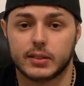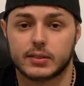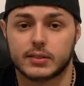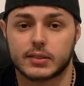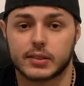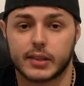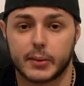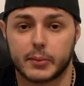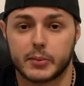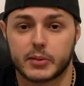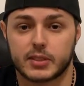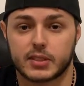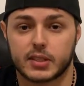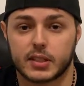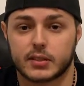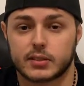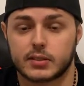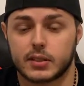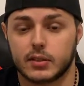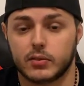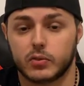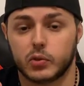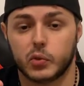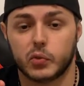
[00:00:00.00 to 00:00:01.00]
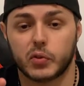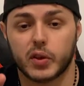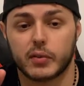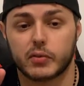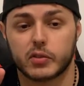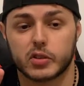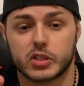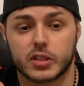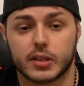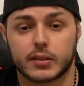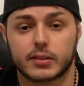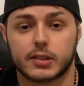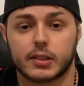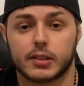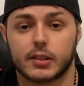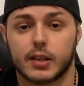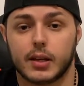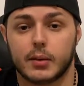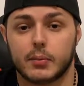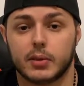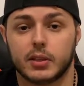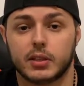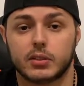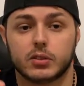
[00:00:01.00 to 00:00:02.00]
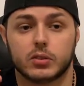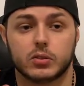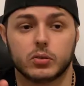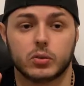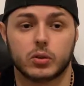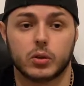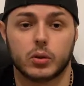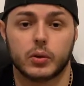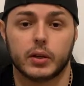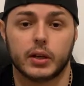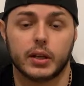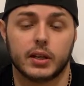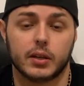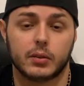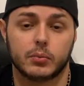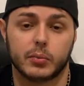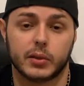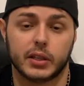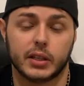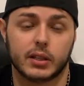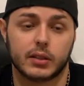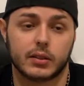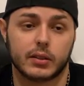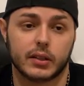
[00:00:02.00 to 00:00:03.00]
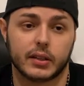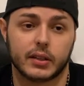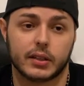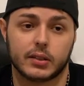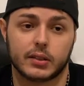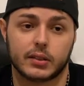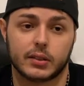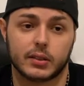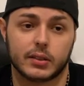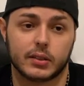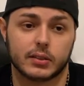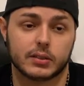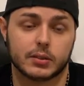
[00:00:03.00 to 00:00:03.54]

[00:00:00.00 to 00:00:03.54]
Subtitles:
It's lemon zest. If you've ever zested a lemon to go ahead and make like